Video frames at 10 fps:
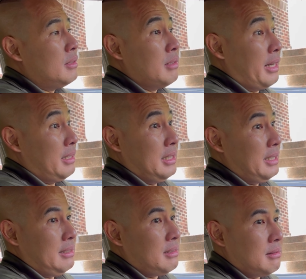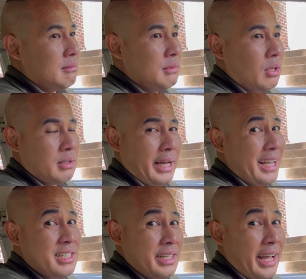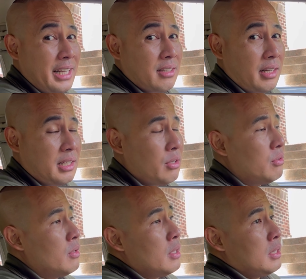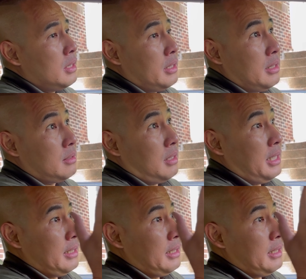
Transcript: like the you know the asian hate right now is like